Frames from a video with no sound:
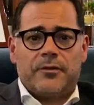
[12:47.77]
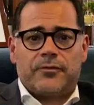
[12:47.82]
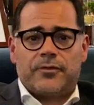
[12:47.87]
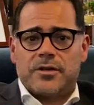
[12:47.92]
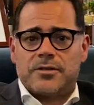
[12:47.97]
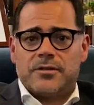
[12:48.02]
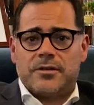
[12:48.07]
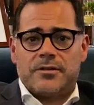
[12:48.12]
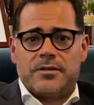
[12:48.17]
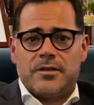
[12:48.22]

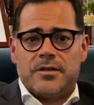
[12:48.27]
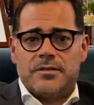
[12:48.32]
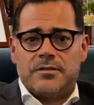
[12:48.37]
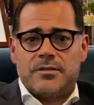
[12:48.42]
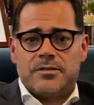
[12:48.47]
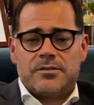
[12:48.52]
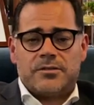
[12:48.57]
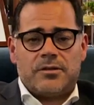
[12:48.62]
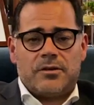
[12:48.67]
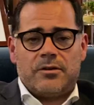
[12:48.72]
fresh ideas.
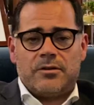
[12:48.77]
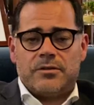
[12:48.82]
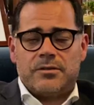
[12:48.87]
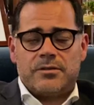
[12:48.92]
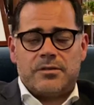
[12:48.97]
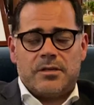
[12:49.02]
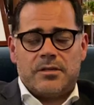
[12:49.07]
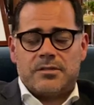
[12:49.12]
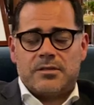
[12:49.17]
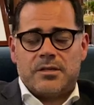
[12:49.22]

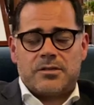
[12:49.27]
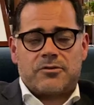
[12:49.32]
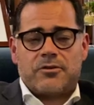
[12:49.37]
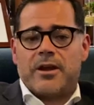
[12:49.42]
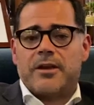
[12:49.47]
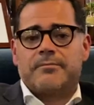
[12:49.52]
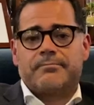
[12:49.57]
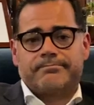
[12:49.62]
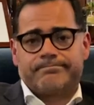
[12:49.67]
It's great.